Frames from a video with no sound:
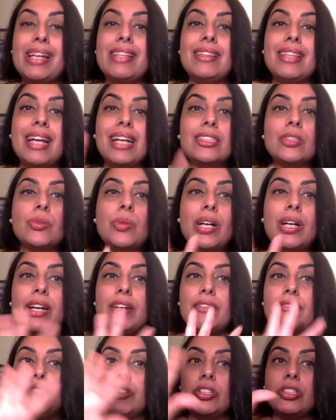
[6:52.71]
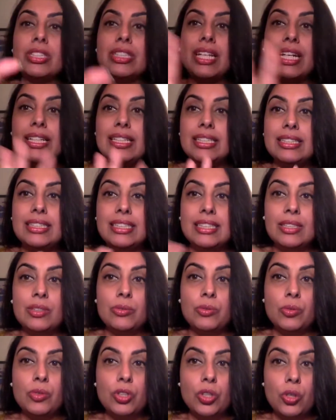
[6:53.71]
And that's why I first kind of did
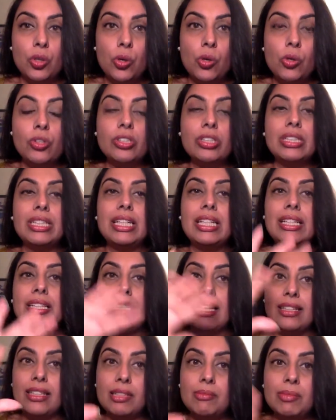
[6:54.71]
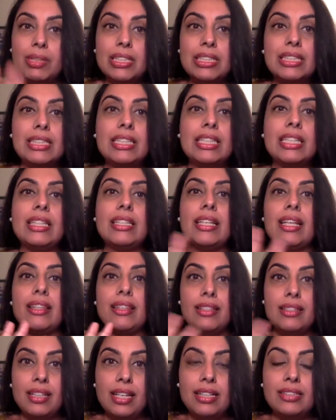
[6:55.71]
it with the quarterly, then the monthly, then
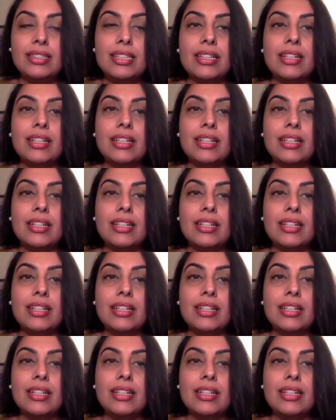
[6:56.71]
the dates.